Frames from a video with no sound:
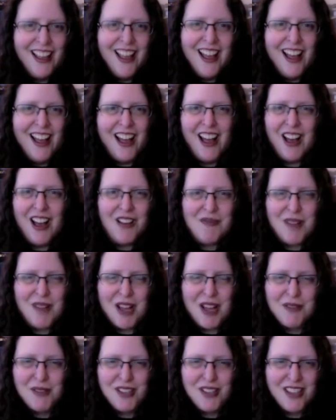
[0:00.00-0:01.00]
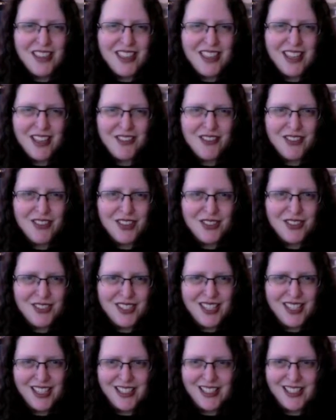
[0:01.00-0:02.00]
Um, I wouldn't think of those
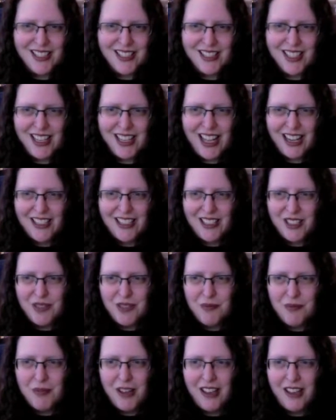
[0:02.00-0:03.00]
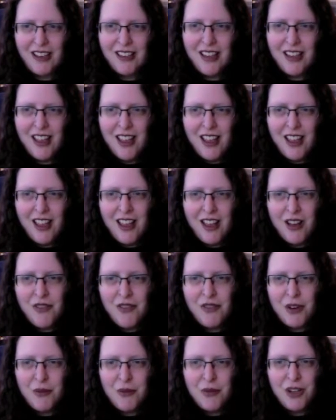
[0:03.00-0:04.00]
things as connected, but
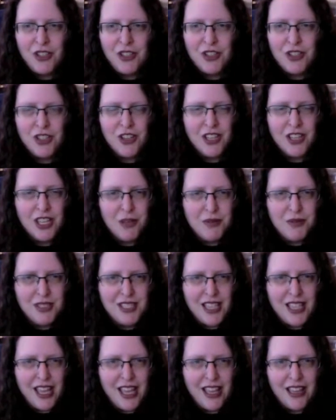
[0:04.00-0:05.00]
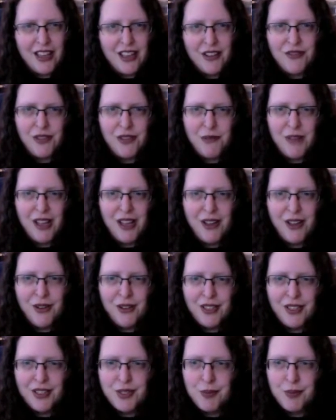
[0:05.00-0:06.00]
from what Shirky was saying, from my own
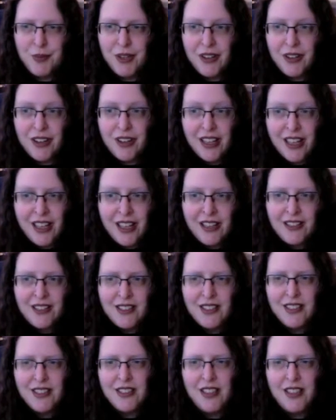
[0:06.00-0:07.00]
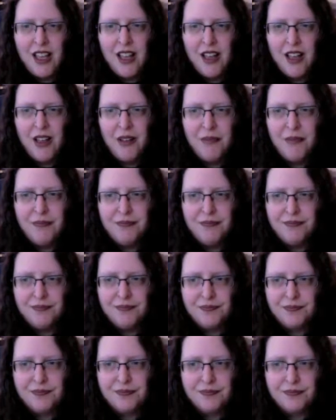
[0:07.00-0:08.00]
experience, um,
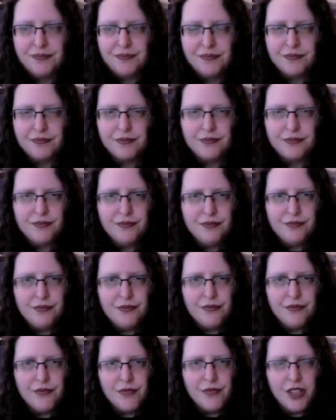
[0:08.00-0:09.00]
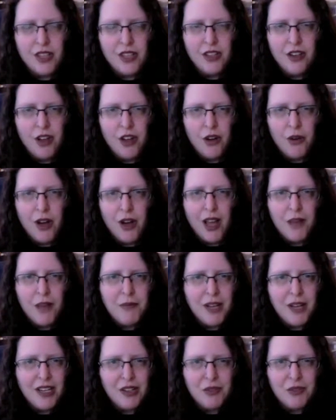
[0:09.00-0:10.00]
you know, I
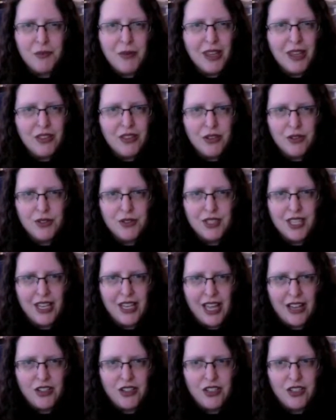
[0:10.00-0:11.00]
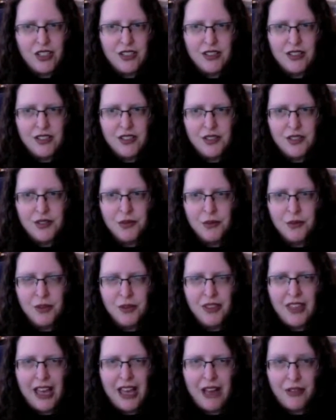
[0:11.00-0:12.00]
might have made those connections
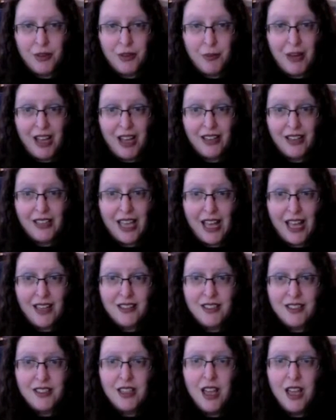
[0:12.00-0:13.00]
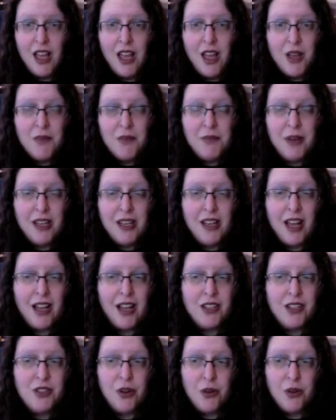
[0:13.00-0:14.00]
without the podcast, but I
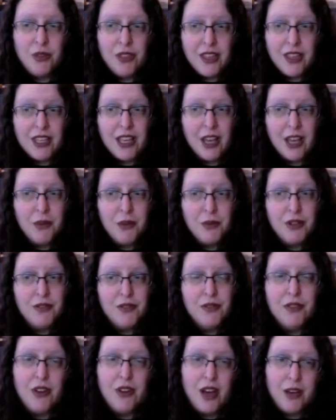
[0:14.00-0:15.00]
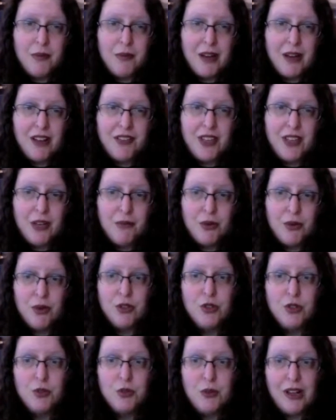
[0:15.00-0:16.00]
don't think I would have thought about them or
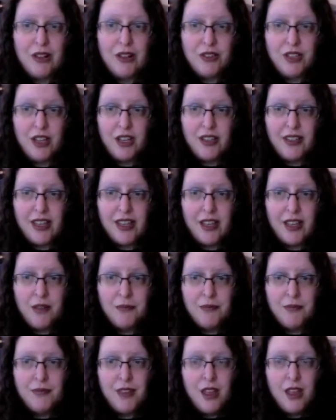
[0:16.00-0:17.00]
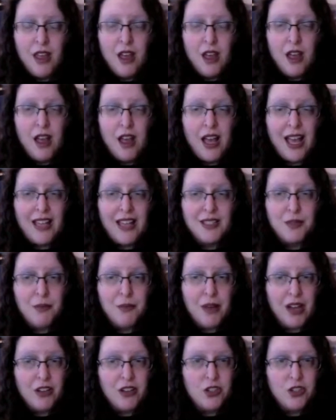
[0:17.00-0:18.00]
dwelled on them as
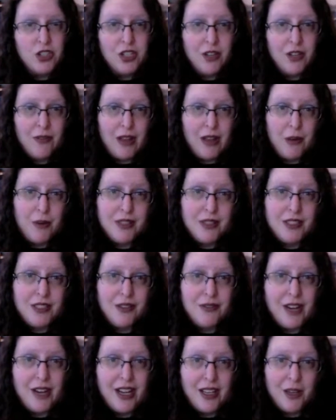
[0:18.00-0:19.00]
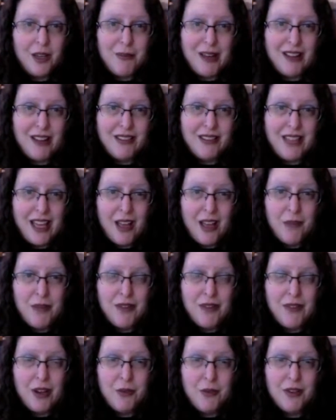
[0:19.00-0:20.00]
much if I wasn't writing about them,
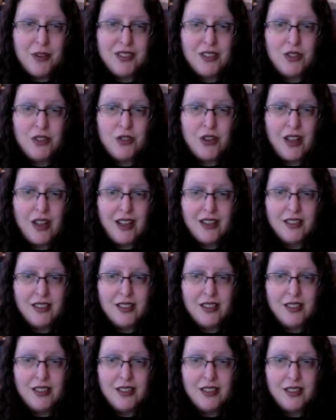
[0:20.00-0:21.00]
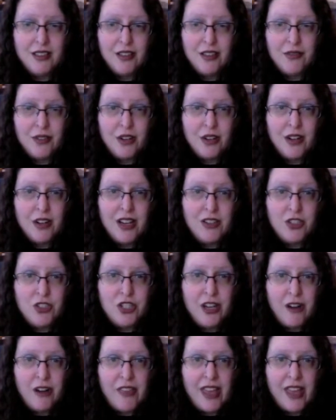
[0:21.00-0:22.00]
if I wasn't trying to deliver and
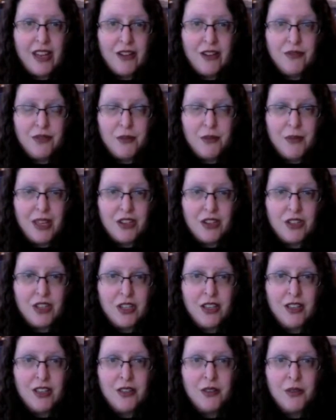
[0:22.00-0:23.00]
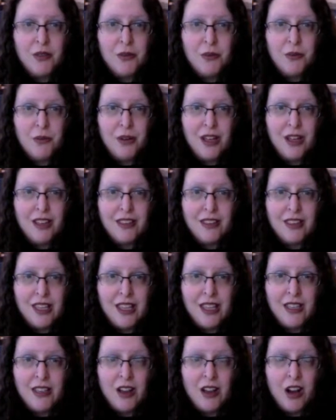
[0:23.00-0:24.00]
share that information with
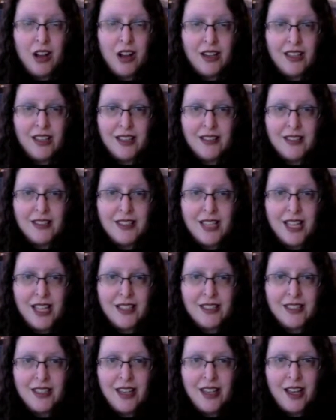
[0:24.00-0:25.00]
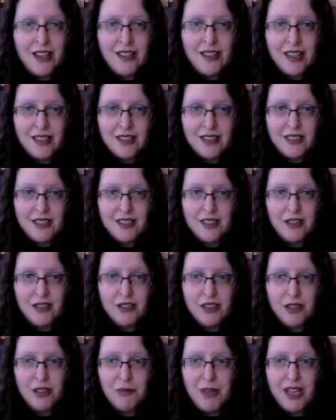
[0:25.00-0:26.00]
an audience that's not
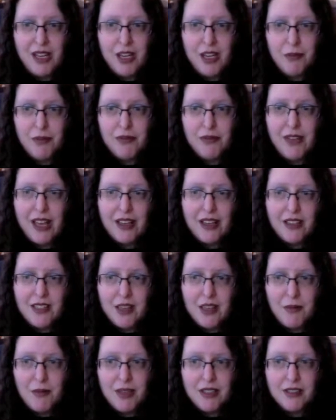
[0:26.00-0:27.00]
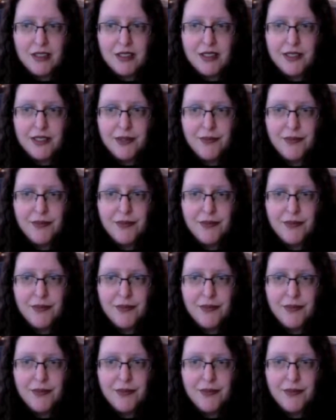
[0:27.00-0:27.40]
necessarily made up of academics.